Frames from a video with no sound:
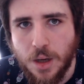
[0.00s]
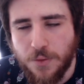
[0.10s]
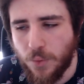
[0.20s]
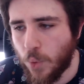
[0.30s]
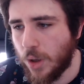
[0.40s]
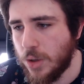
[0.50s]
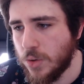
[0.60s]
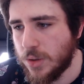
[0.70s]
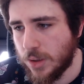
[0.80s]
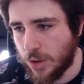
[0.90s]
If you want to
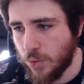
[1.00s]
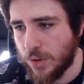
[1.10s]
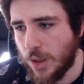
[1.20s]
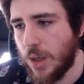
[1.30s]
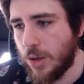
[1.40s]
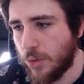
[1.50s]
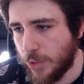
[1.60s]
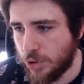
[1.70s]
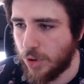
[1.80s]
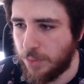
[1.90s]
use Qt in
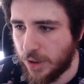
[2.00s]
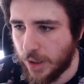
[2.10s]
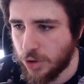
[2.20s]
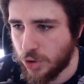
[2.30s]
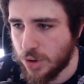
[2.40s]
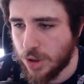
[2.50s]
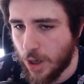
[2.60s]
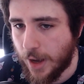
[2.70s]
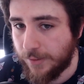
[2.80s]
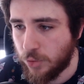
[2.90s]
commercial applications, you
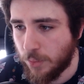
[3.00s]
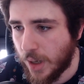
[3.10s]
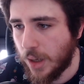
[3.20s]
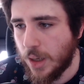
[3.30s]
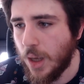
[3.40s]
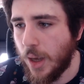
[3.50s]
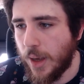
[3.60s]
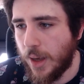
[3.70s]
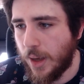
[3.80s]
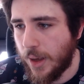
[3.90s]
have to buy
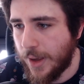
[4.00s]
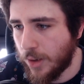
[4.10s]
a